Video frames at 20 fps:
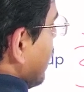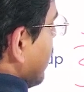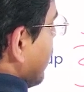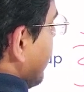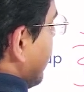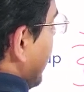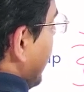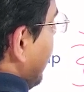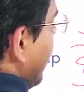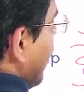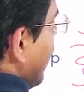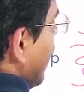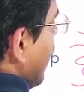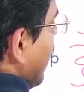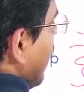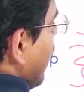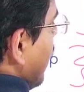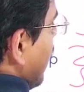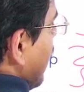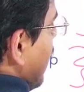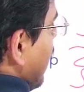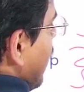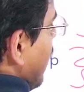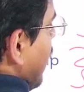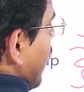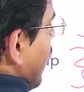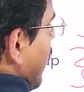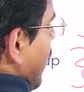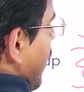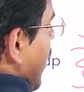Fine.
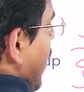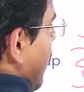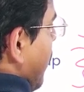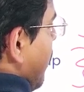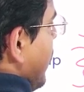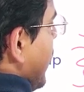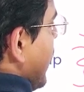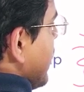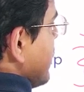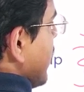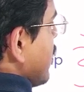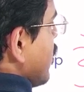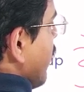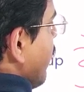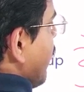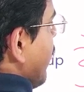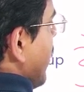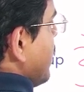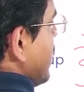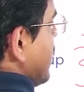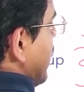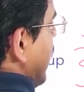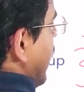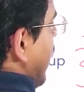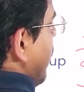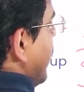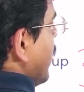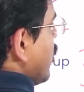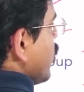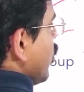Basics of web
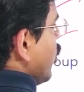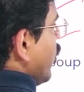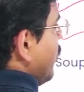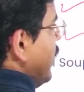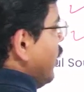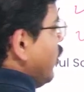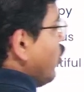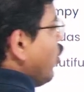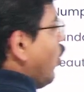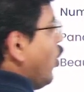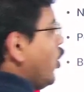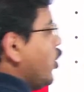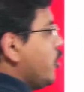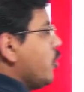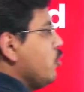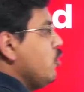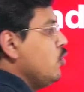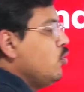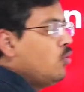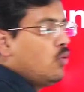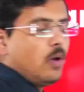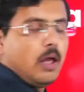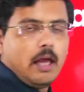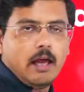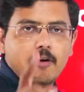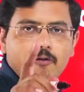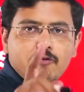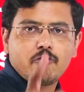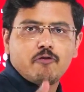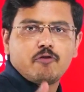scraping should be known to you
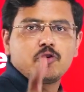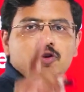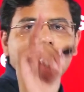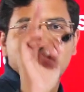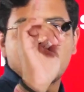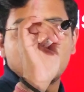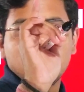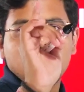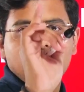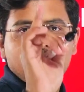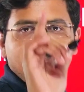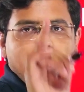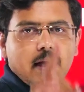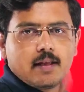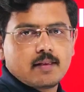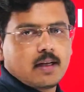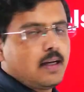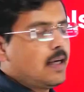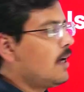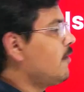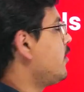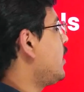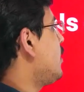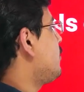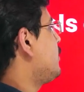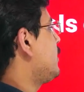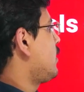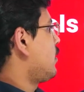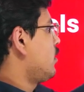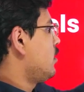if you're a Python
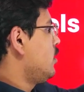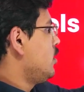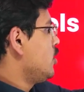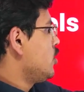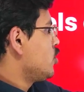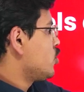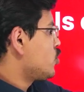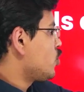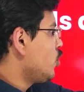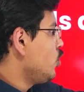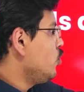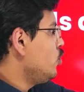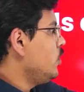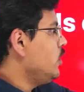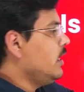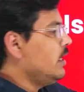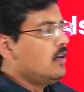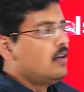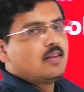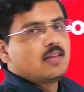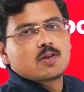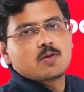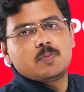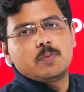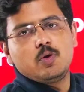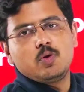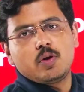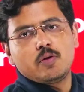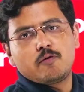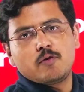developer. So you need this
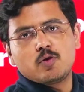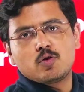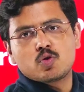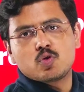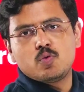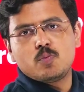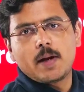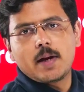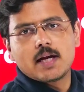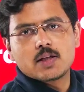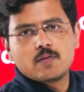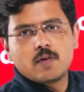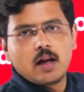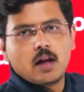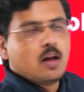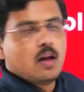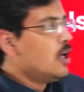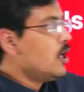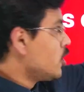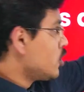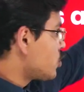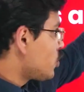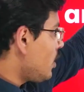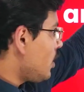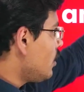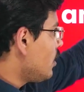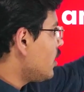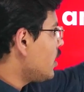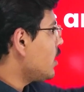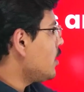Beautiful Soup as well. So
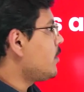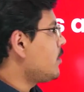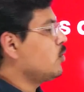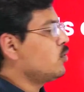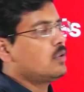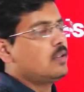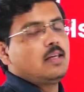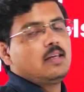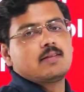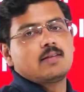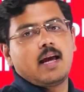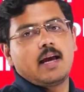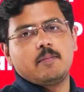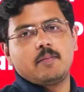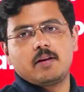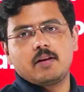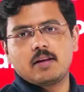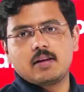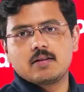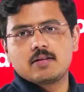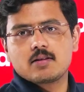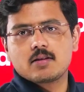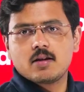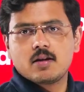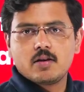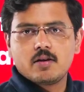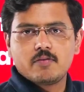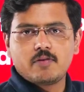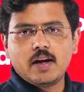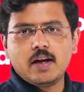learn about these libraries.
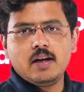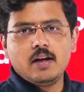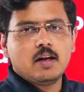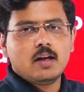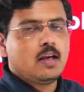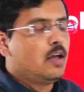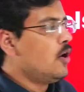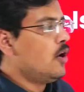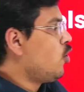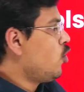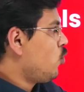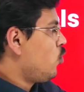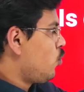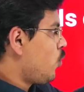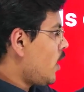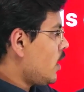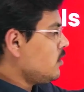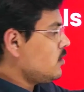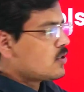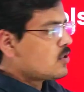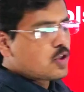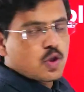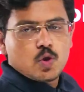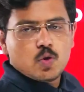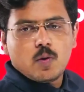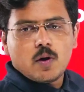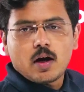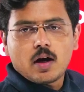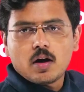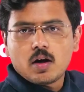Fine. Once
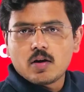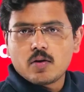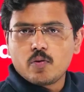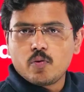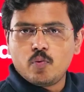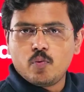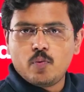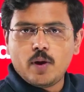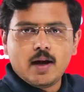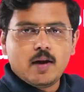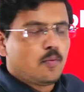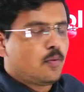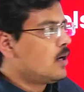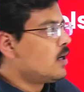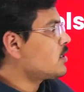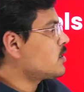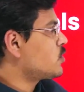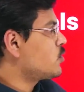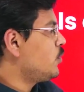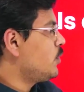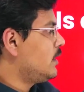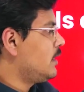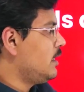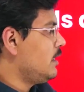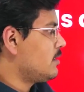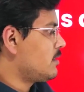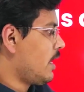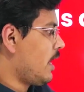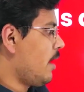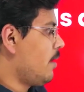you are well versed with
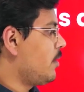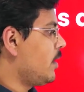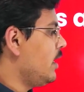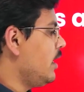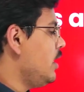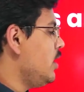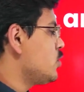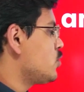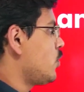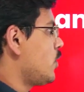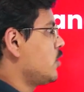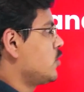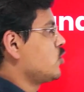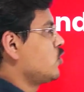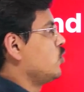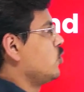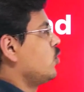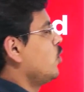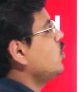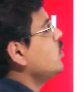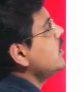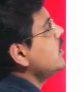these libraries, once you know